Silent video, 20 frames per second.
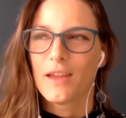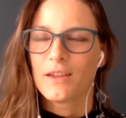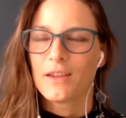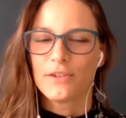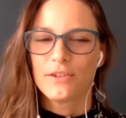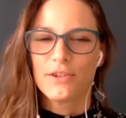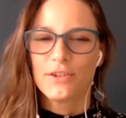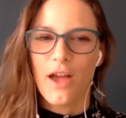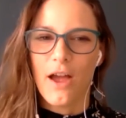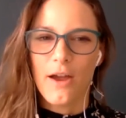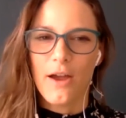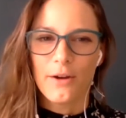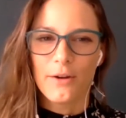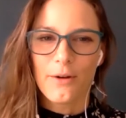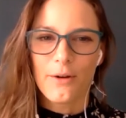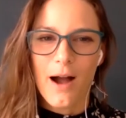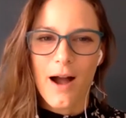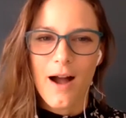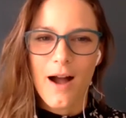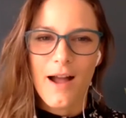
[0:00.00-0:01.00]

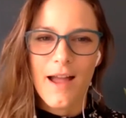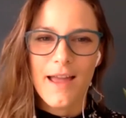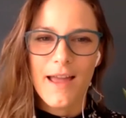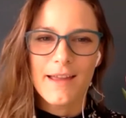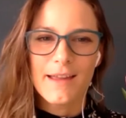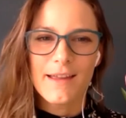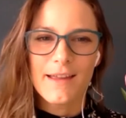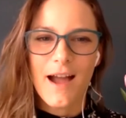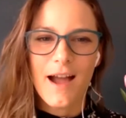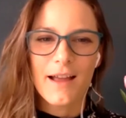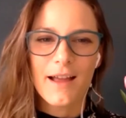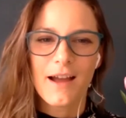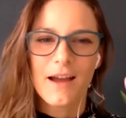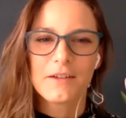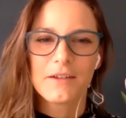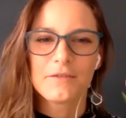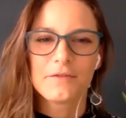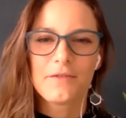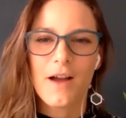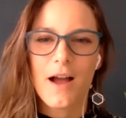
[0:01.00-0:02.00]
So I
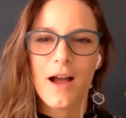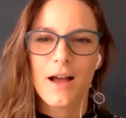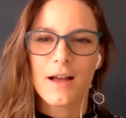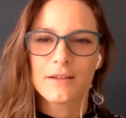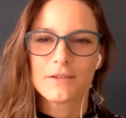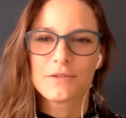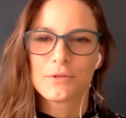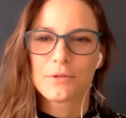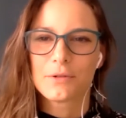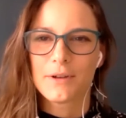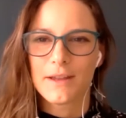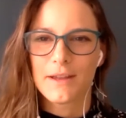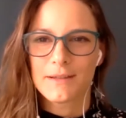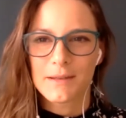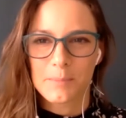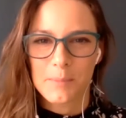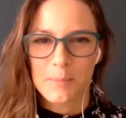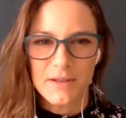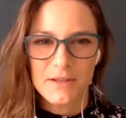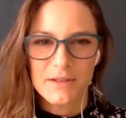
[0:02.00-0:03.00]
kind of saw it as
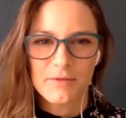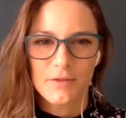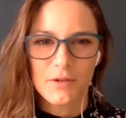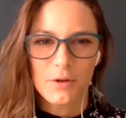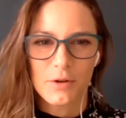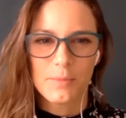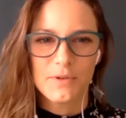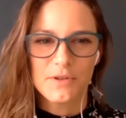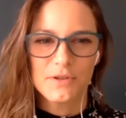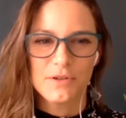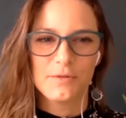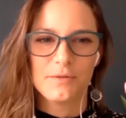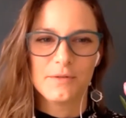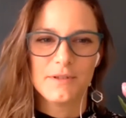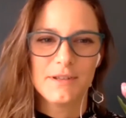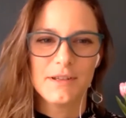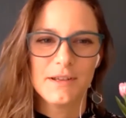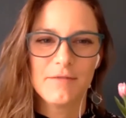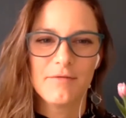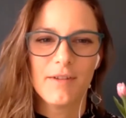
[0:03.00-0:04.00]
a bit of an
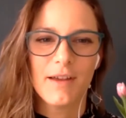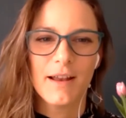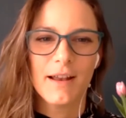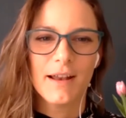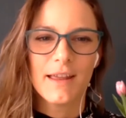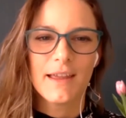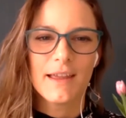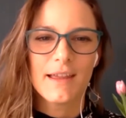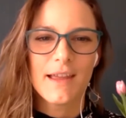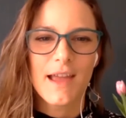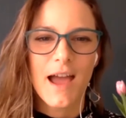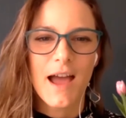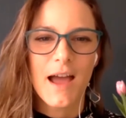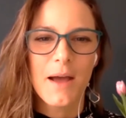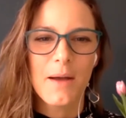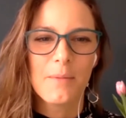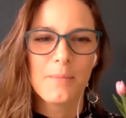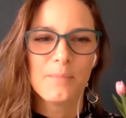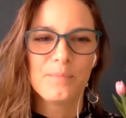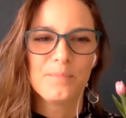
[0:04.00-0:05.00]
opportunity, really.
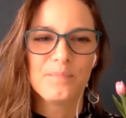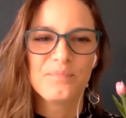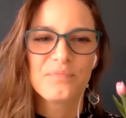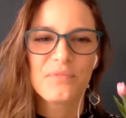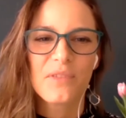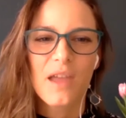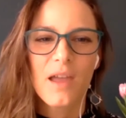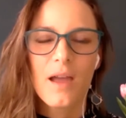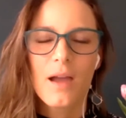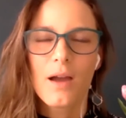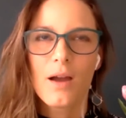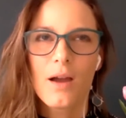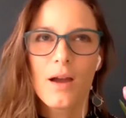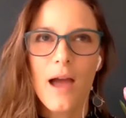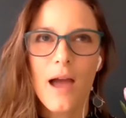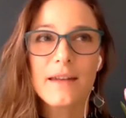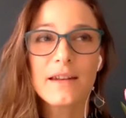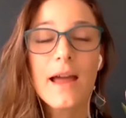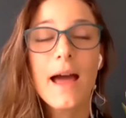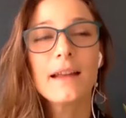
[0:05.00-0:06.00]
And
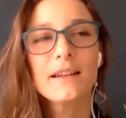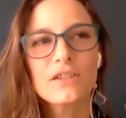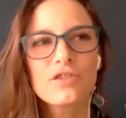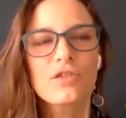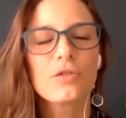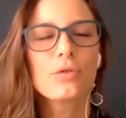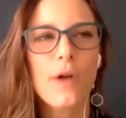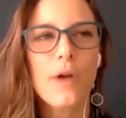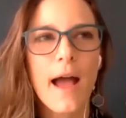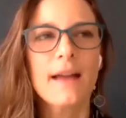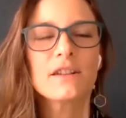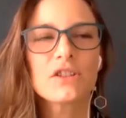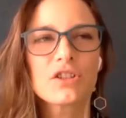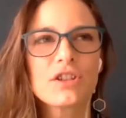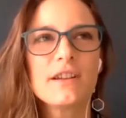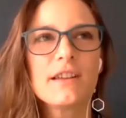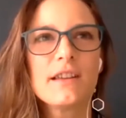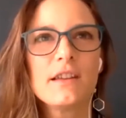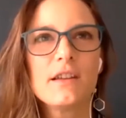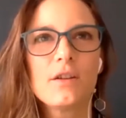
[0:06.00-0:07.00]

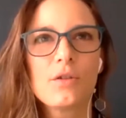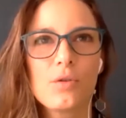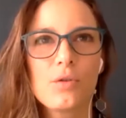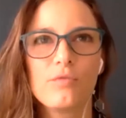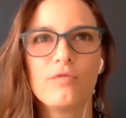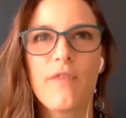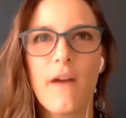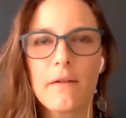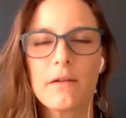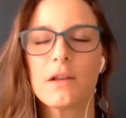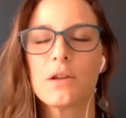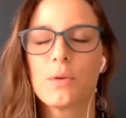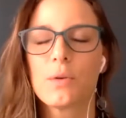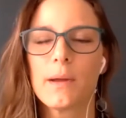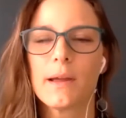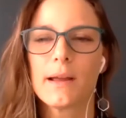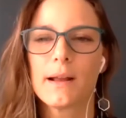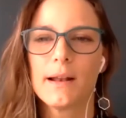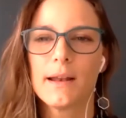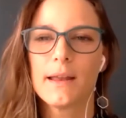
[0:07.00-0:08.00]
actually, very
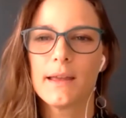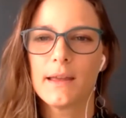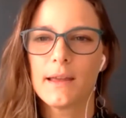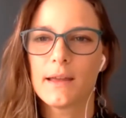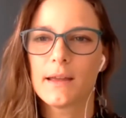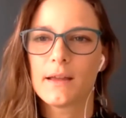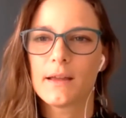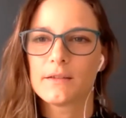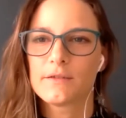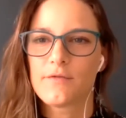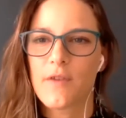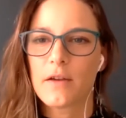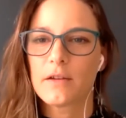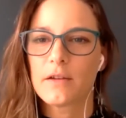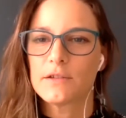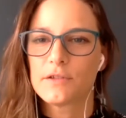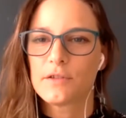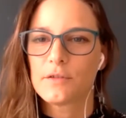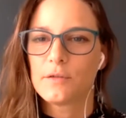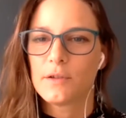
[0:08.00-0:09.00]
quickly, very
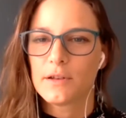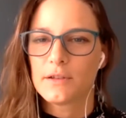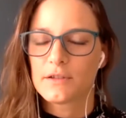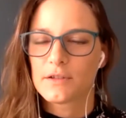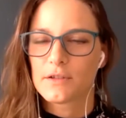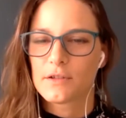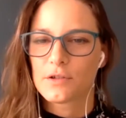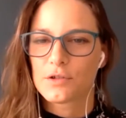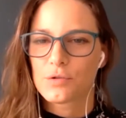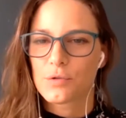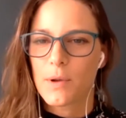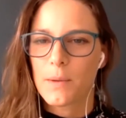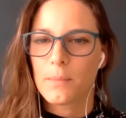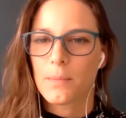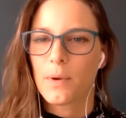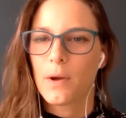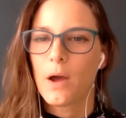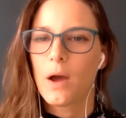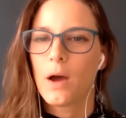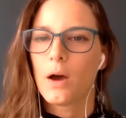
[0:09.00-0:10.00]
soon into the trip,
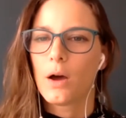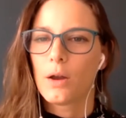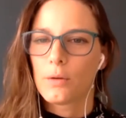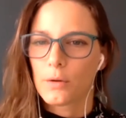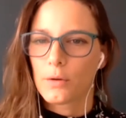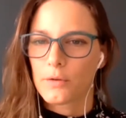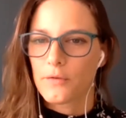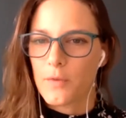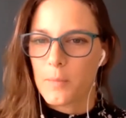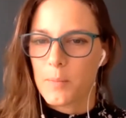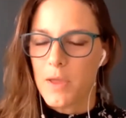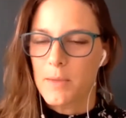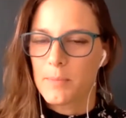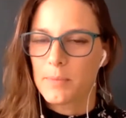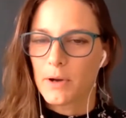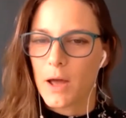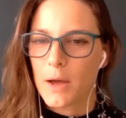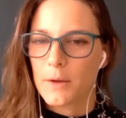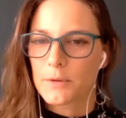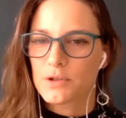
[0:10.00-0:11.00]
a lot of the
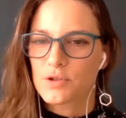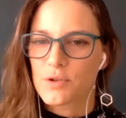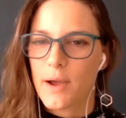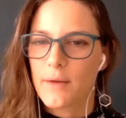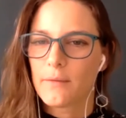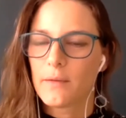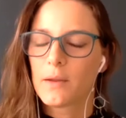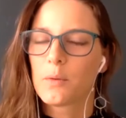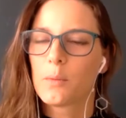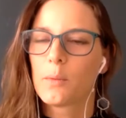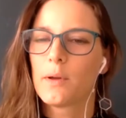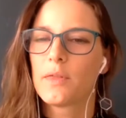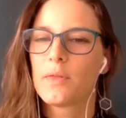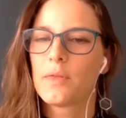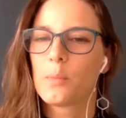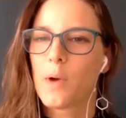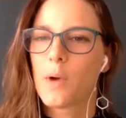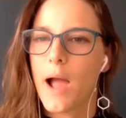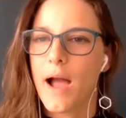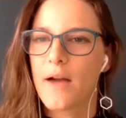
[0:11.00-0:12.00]
people I was traveling with
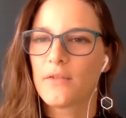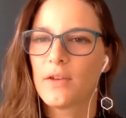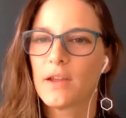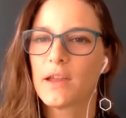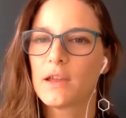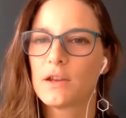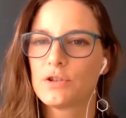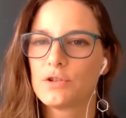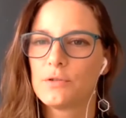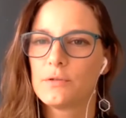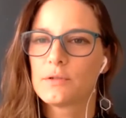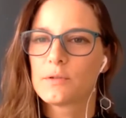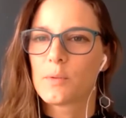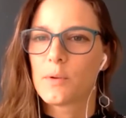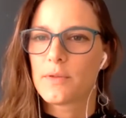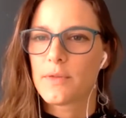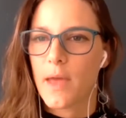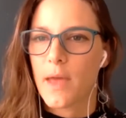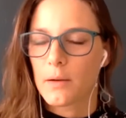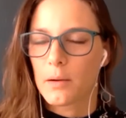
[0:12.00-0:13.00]
were having issues
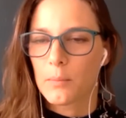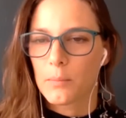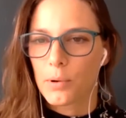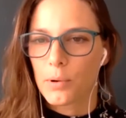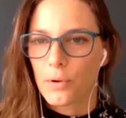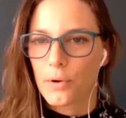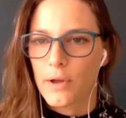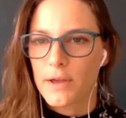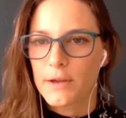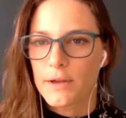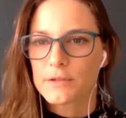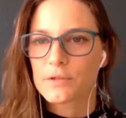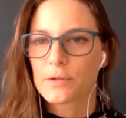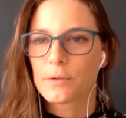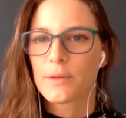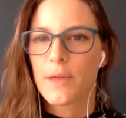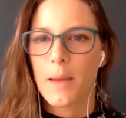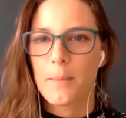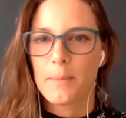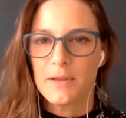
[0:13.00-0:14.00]
with their employers
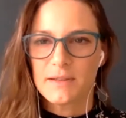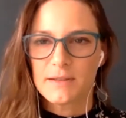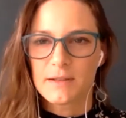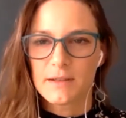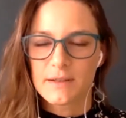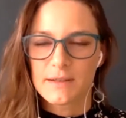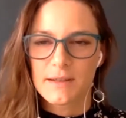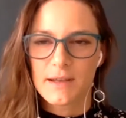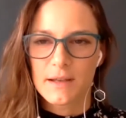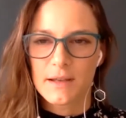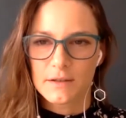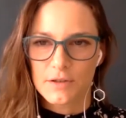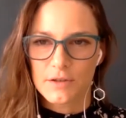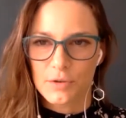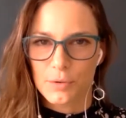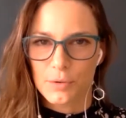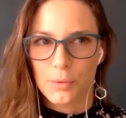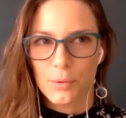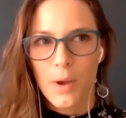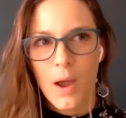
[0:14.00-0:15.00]
or their businesses
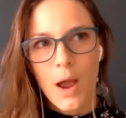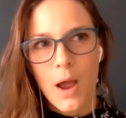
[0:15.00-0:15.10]
who